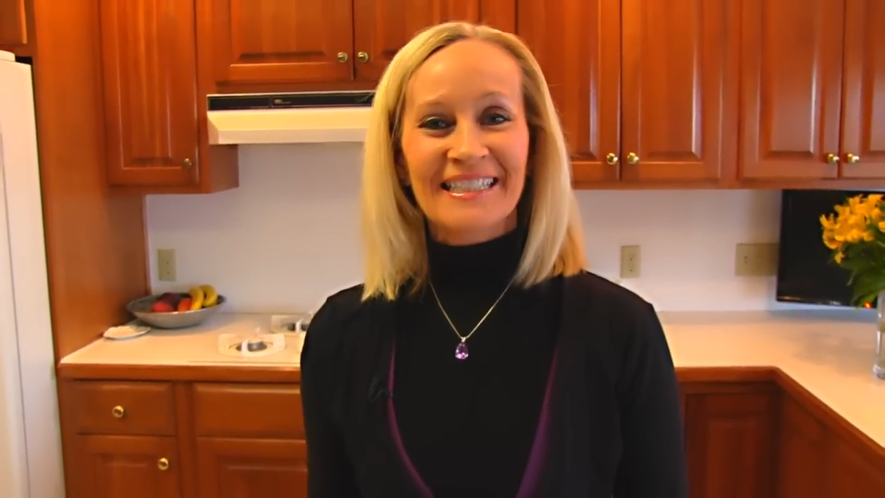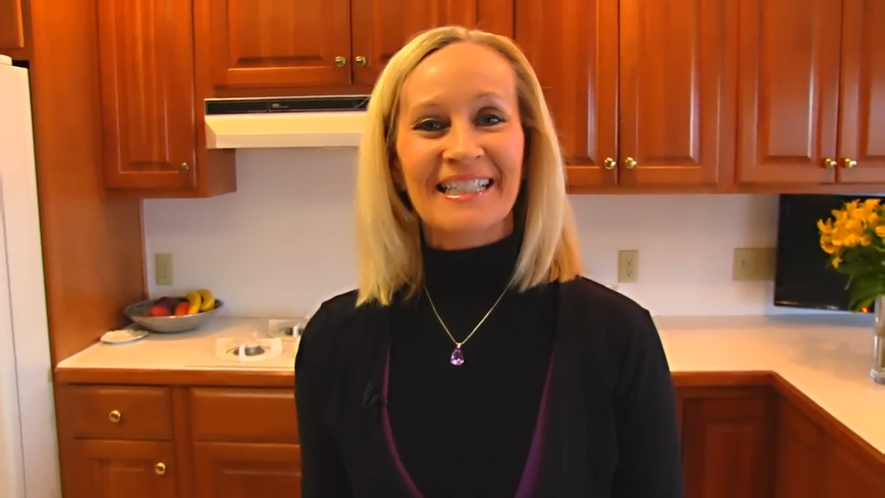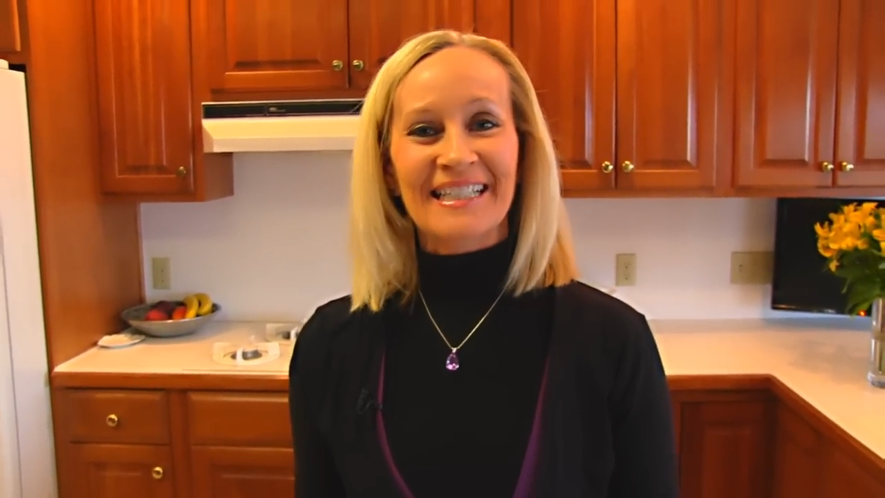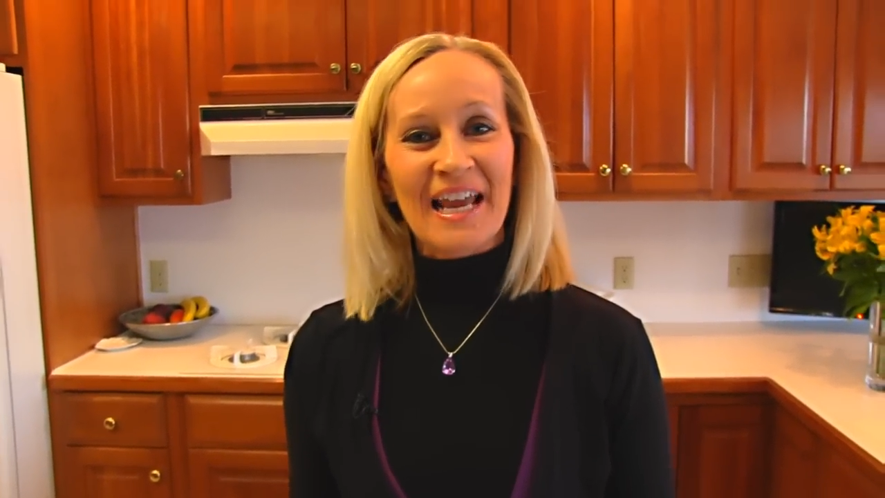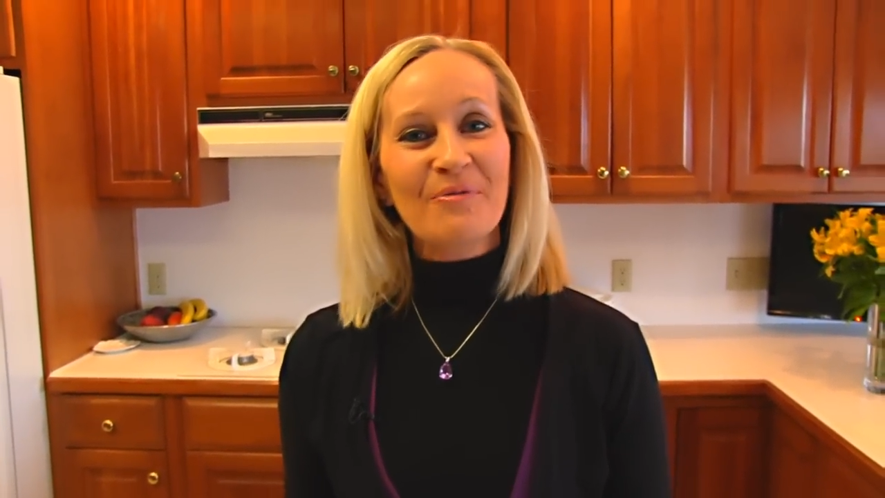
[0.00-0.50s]

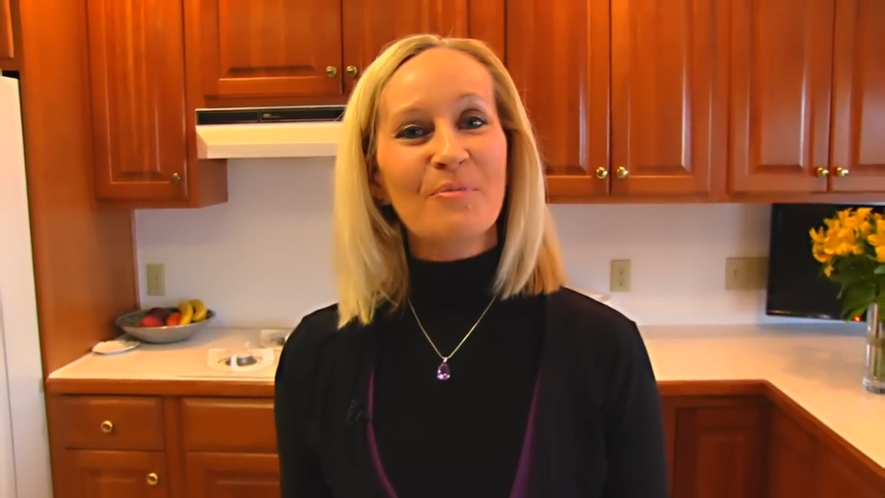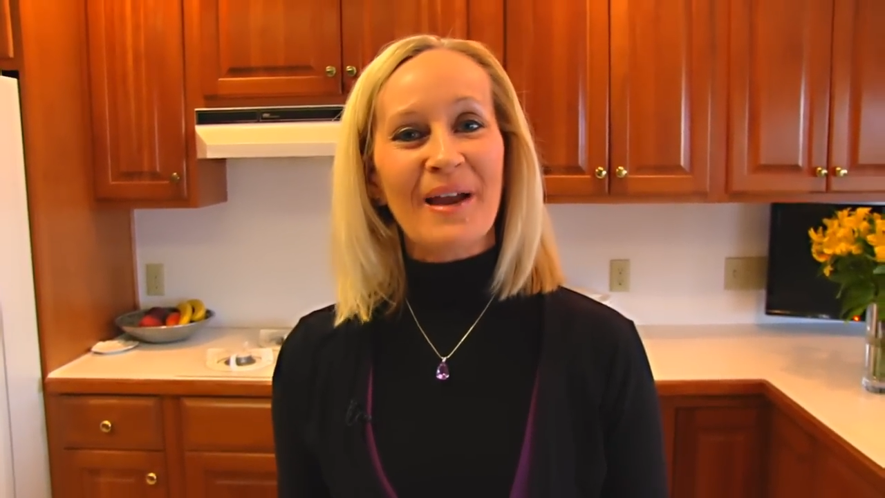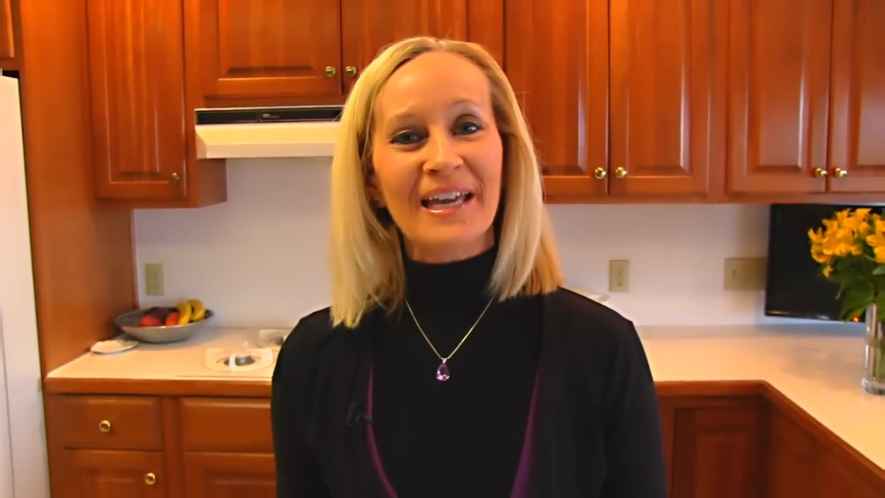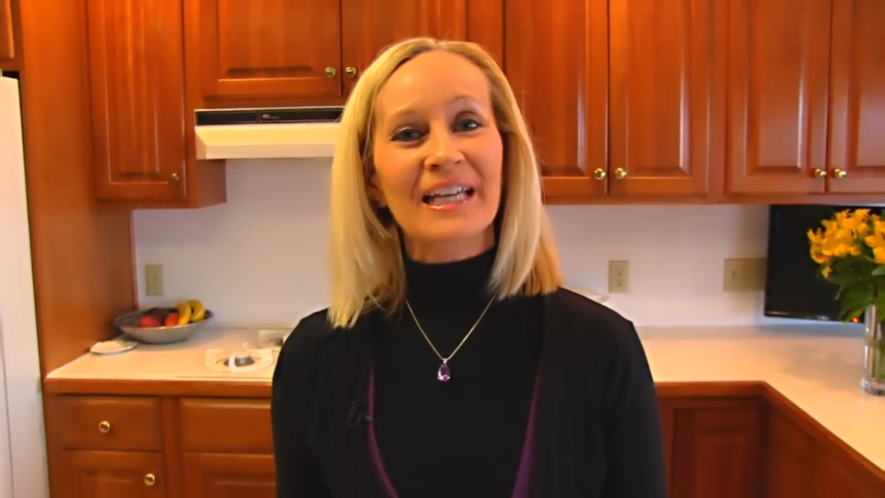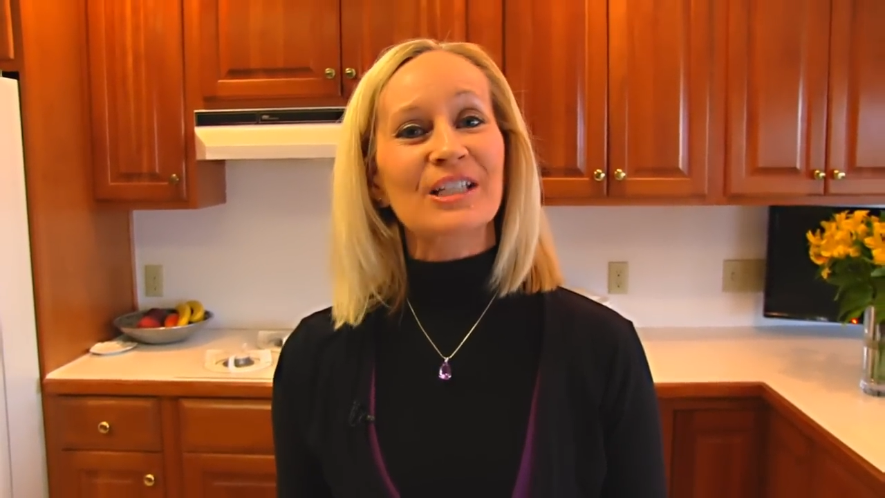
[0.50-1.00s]
Today we're
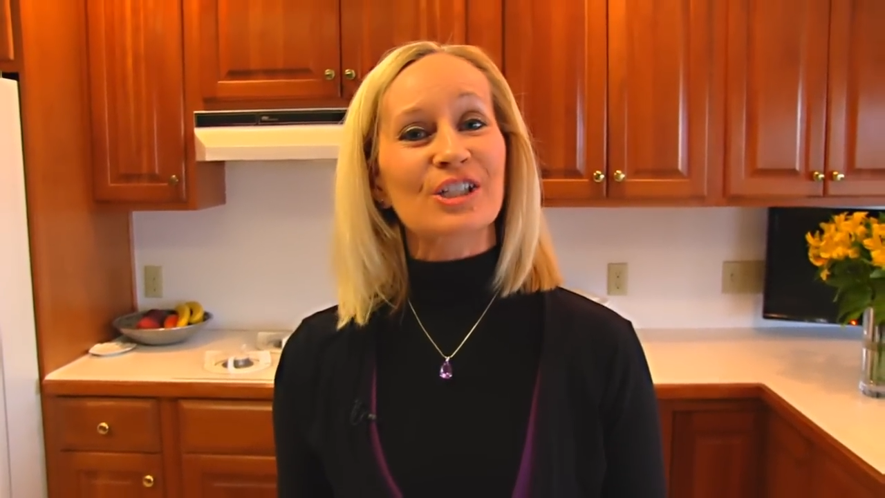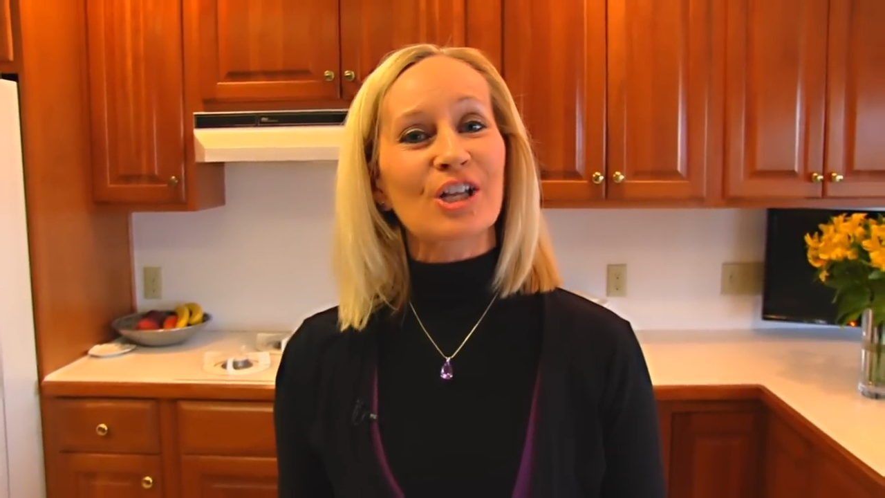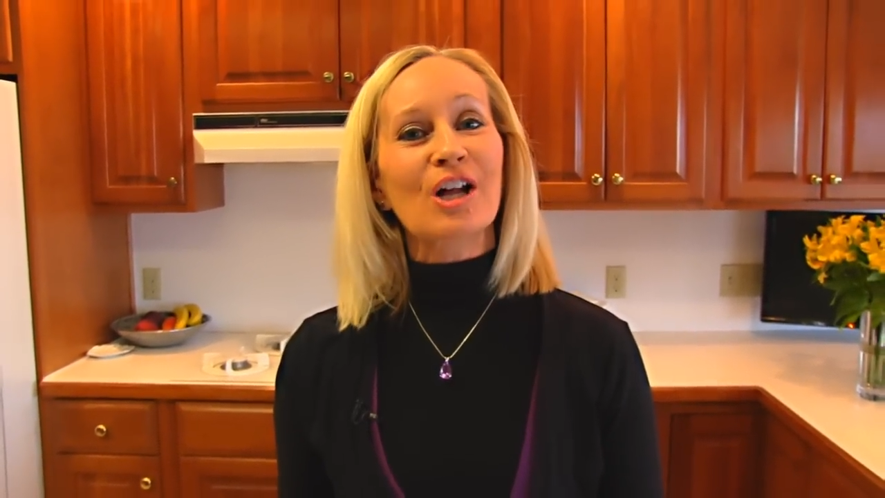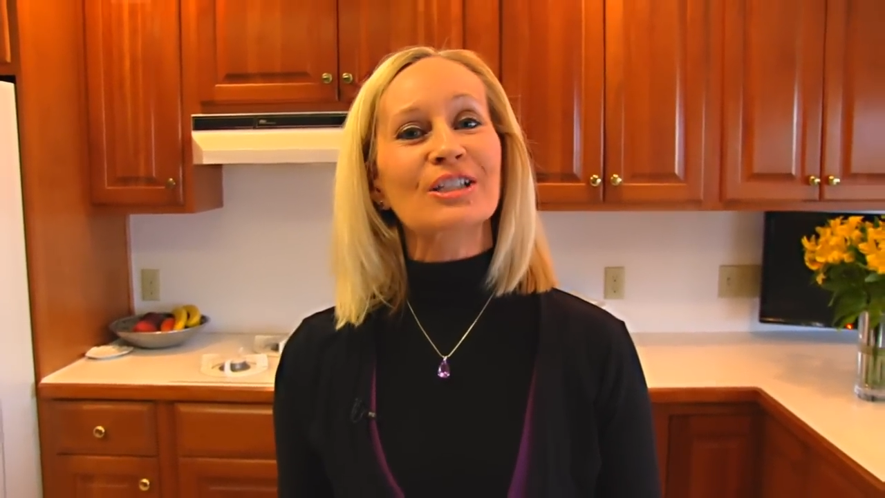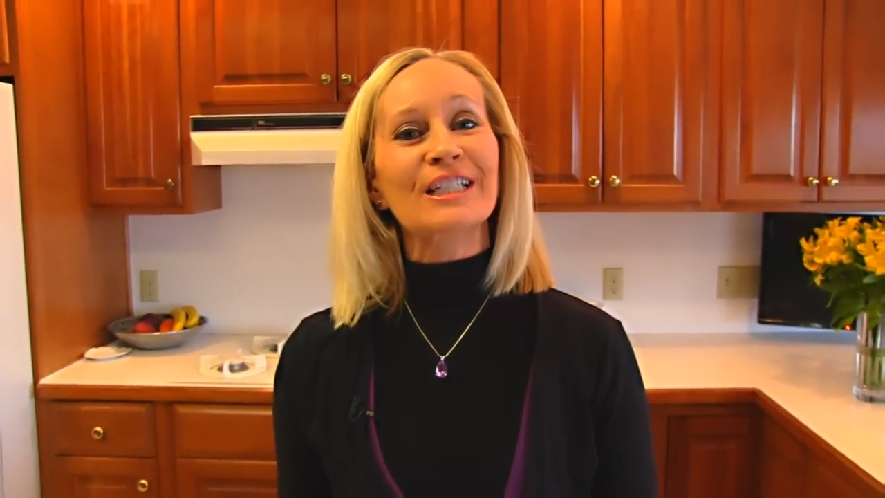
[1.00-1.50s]
making
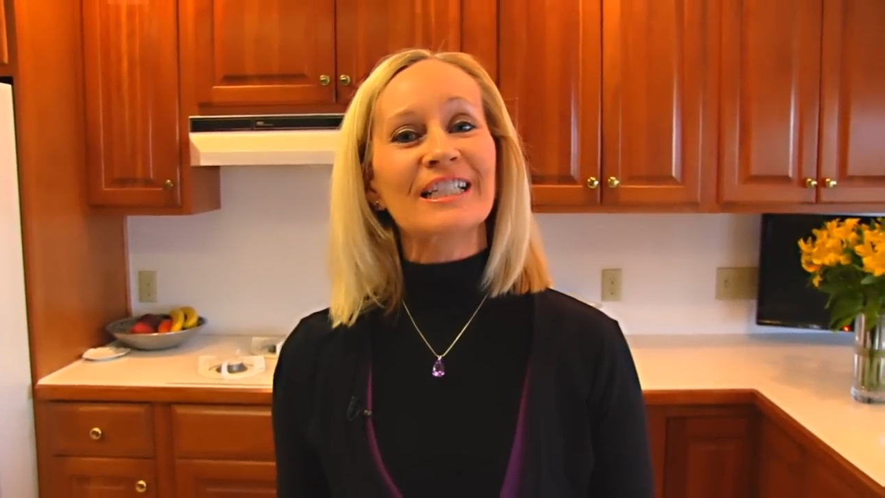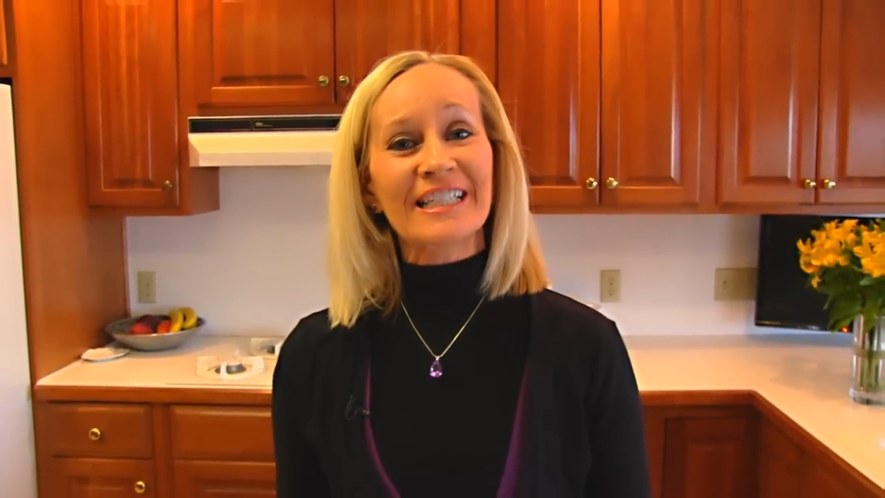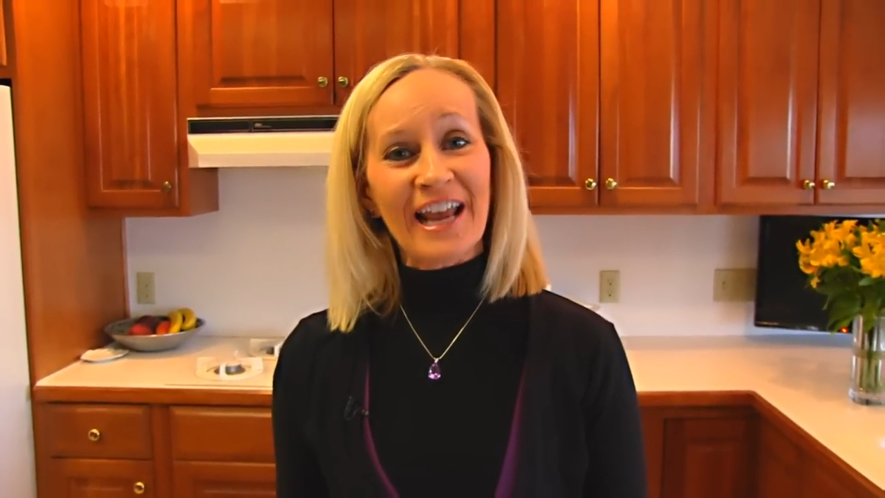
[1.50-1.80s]
salted